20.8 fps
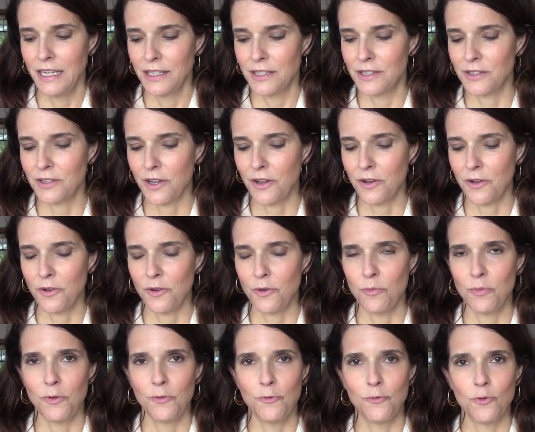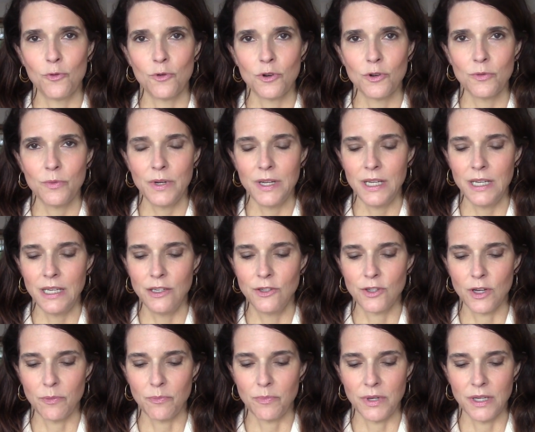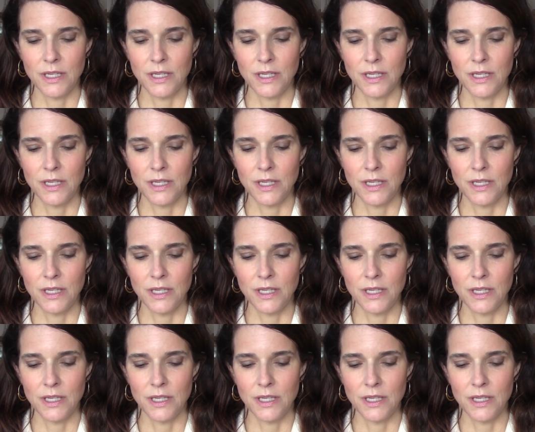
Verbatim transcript: So before we jump